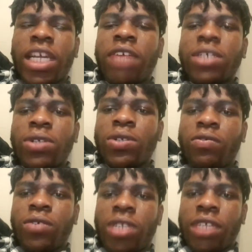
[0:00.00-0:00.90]
lot of
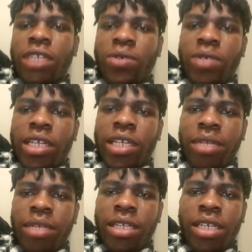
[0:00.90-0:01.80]
water, if you know what I
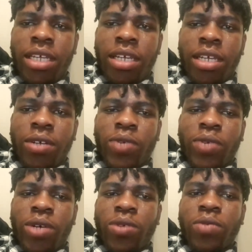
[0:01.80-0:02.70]
mean, because we're
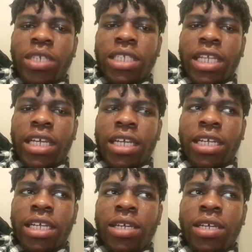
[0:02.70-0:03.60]
always like
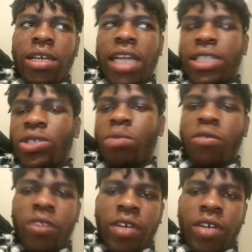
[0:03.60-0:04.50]
at the top of
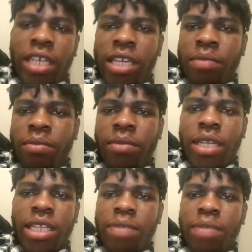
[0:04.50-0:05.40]
our game in
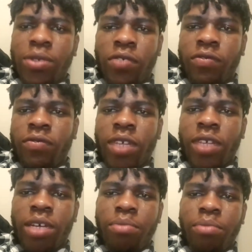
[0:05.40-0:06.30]
terms of
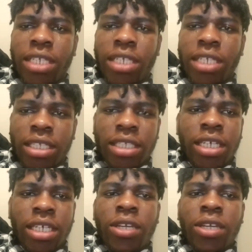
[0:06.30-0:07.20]
business.
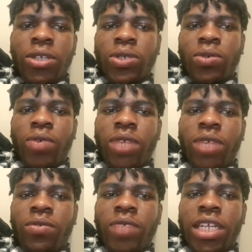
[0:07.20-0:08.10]
So when
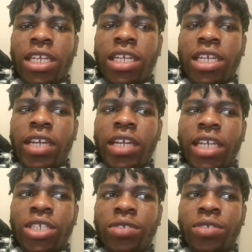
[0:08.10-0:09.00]
they hear that you're a
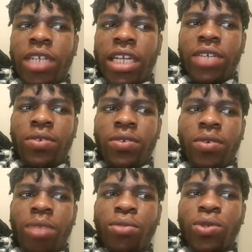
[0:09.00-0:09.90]
Nigerian and you're
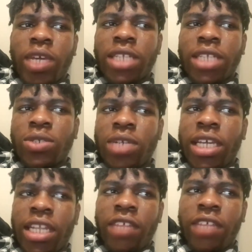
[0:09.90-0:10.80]
able to get into that
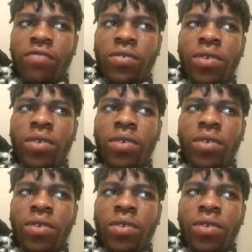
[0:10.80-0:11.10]
interview,